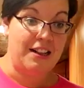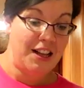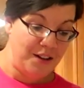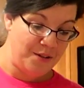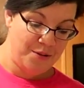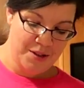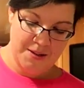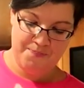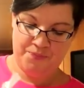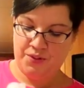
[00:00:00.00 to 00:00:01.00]
clothes,
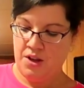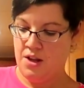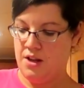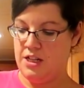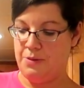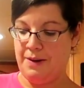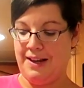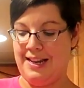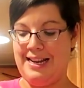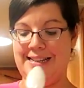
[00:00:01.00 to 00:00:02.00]
so we
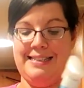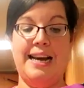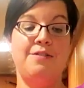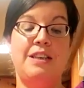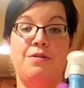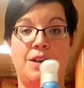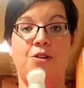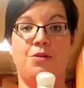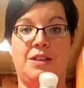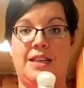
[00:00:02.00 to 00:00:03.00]
got Downy
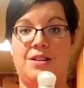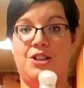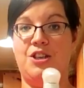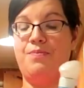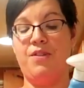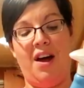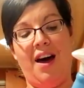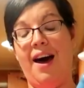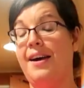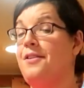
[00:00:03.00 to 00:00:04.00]
wrinkle releaser.
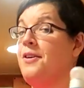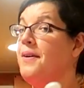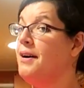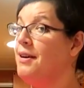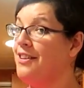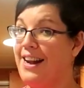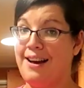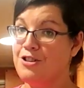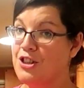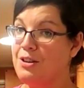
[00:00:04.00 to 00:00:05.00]
I don't know how well it
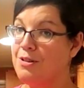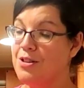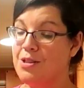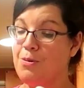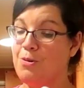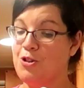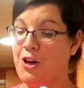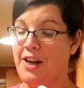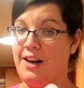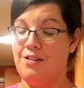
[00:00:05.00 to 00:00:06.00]
actually works, but we'll
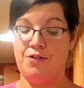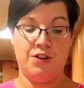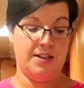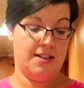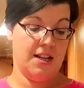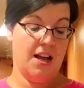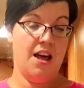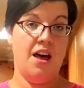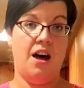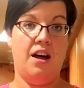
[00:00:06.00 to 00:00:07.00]
try it out for this.
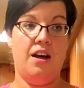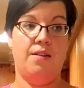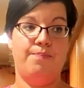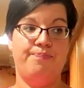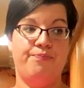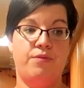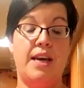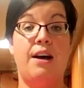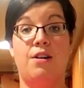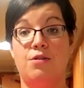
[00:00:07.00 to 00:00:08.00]

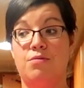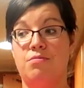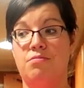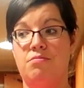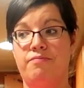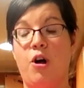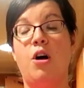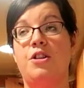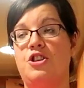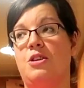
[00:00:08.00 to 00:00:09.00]
They
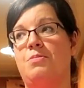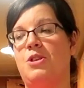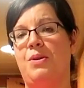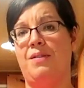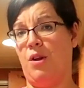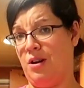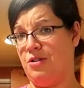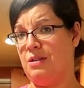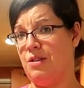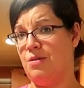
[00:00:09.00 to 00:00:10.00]
all the ships do have
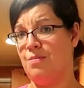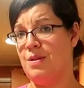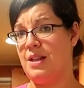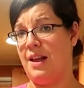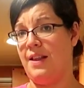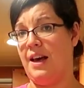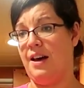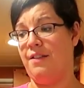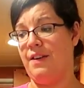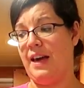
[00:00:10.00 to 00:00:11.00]
laundry rooms, and they
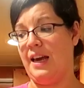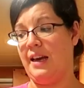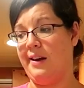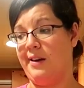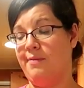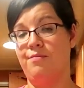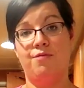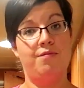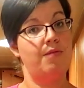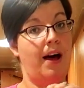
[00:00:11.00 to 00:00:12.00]
have a
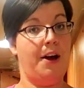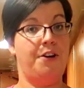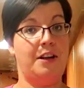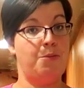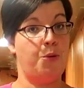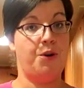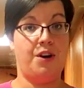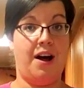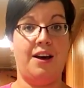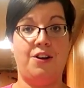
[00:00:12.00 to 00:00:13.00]
ironing board
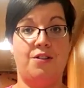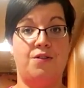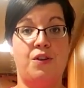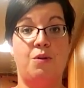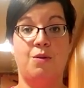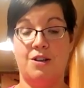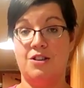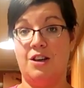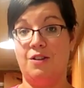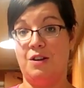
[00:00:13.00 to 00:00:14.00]
and iron if you want
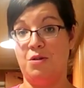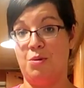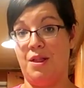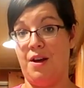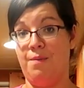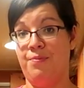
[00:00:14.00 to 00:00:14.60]
to go use one though.